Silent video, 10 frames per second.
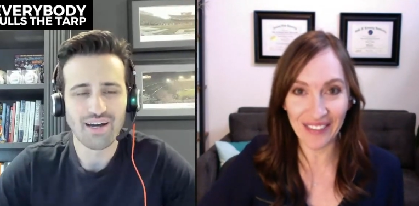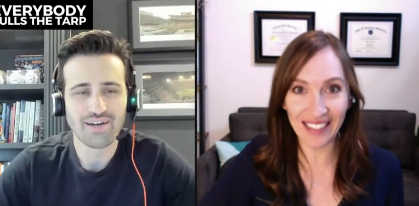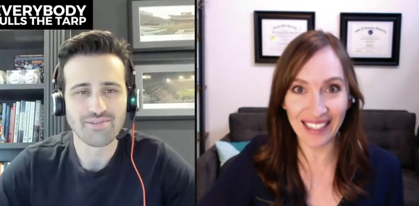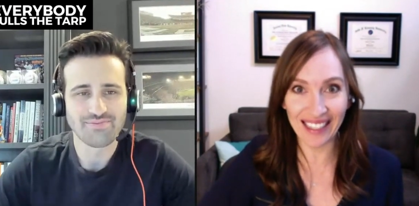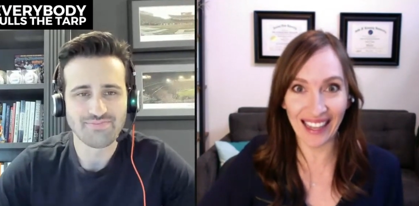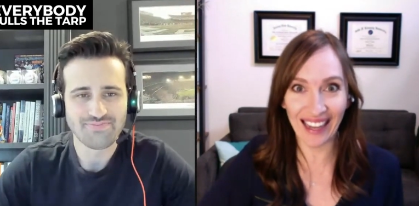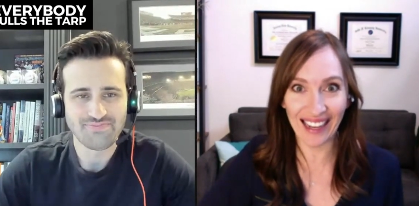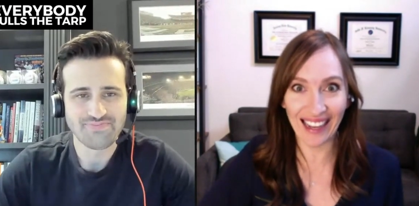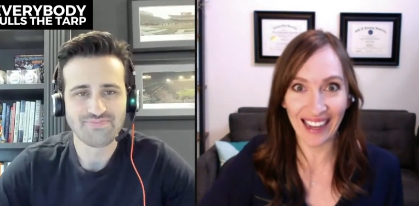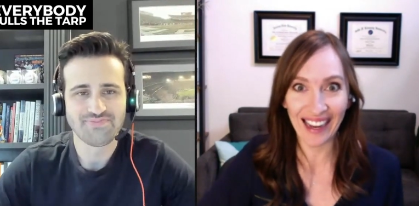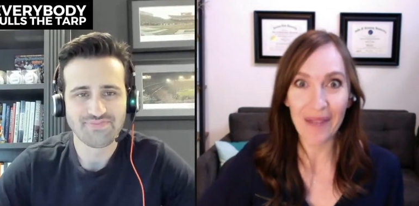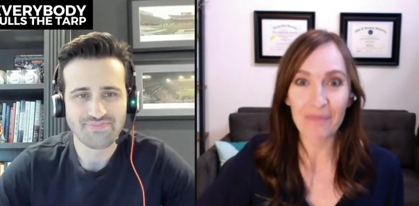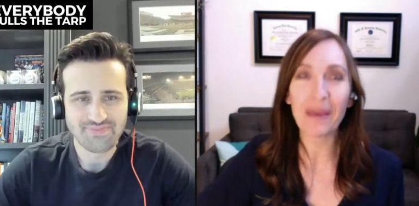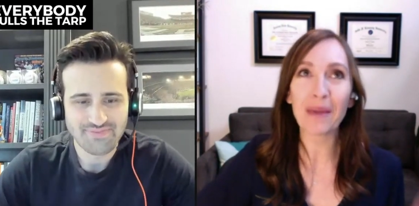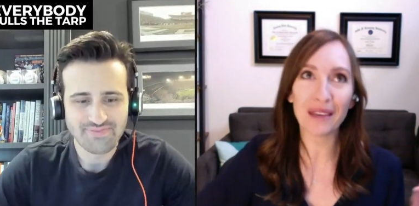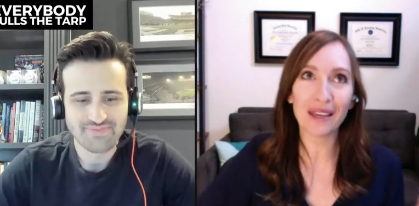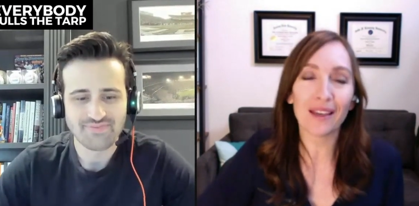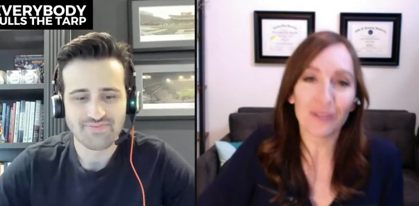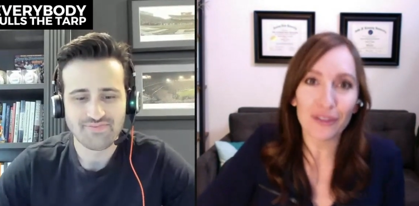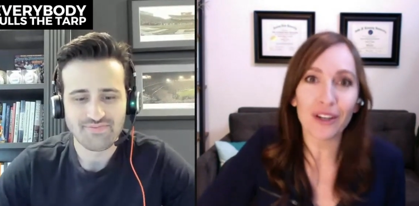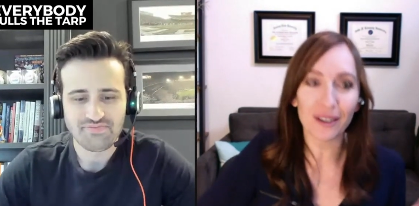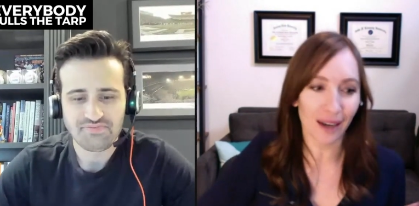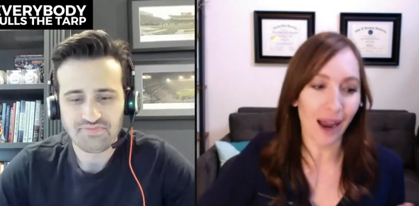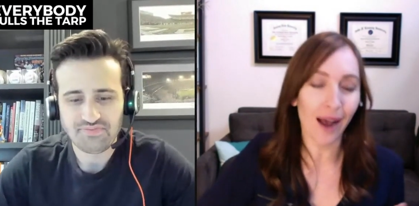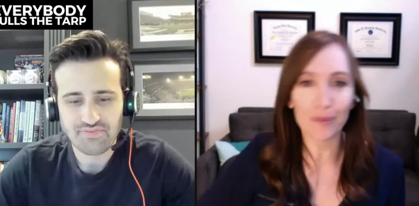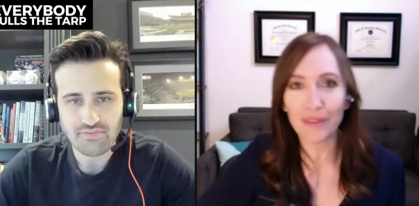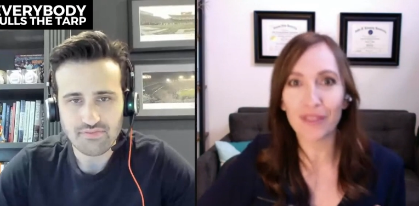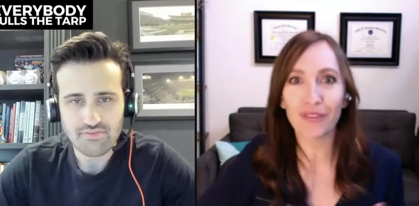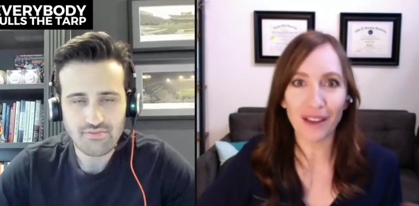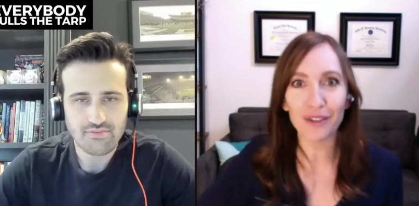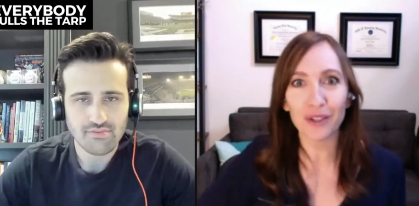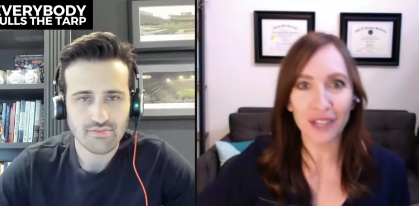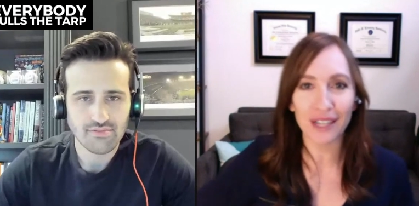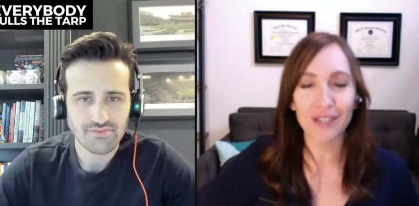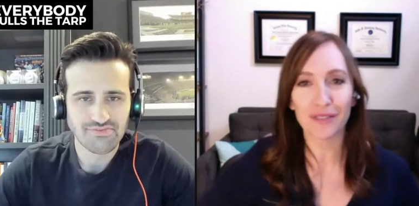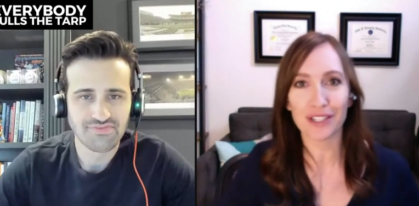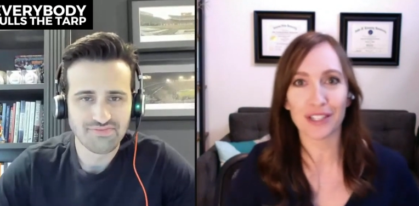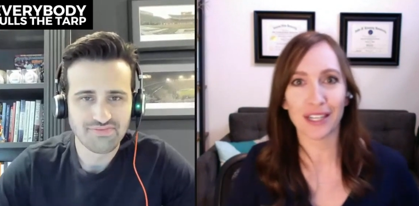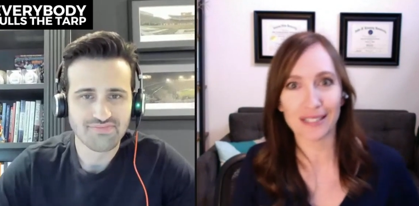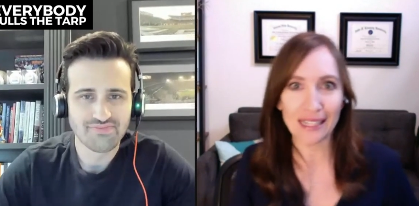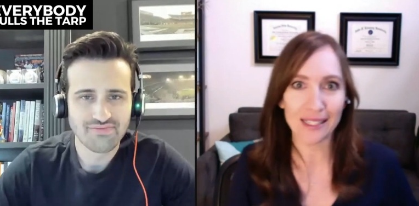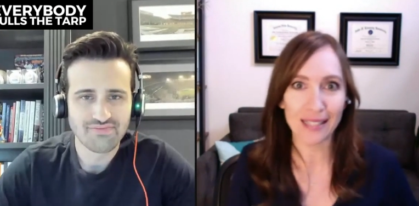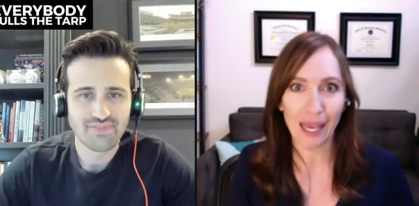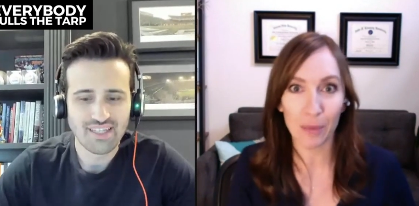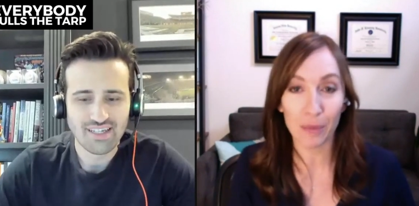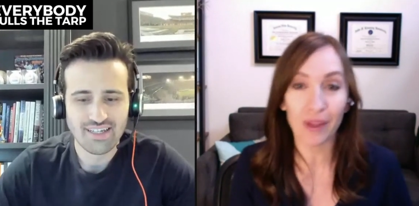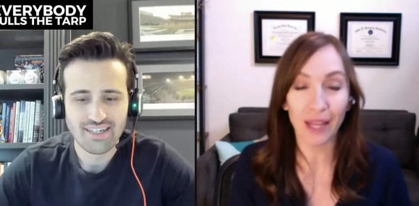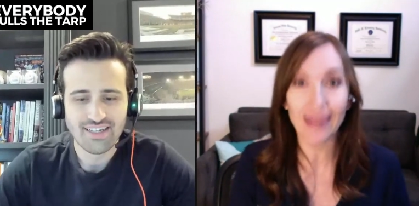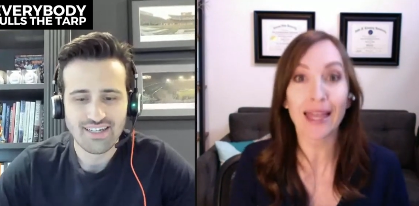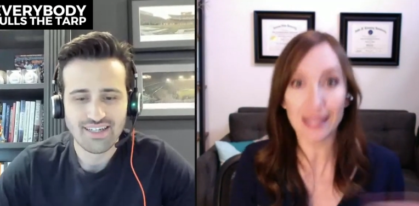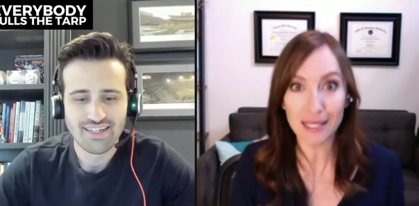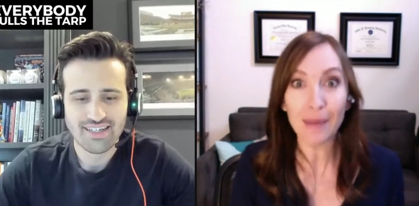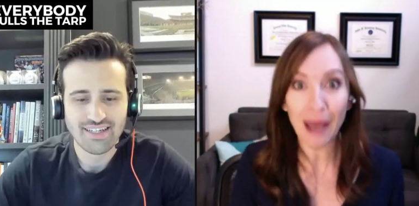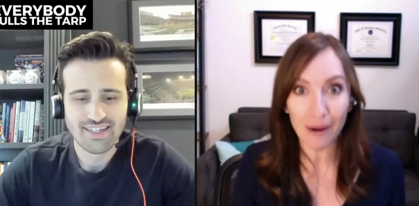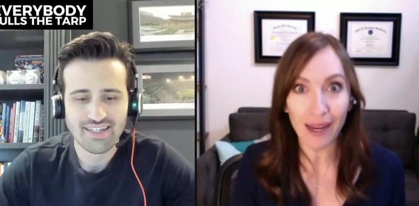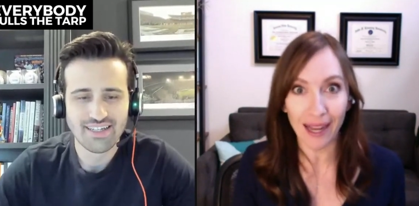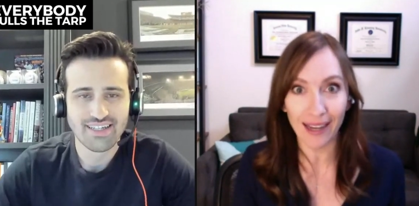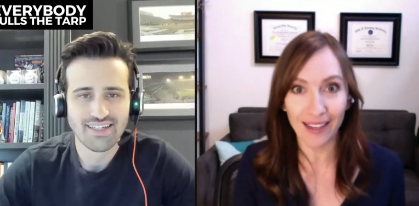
Speaker 1: I mean, like maybe for um, the five year old age division and dance camp, but like that's about it.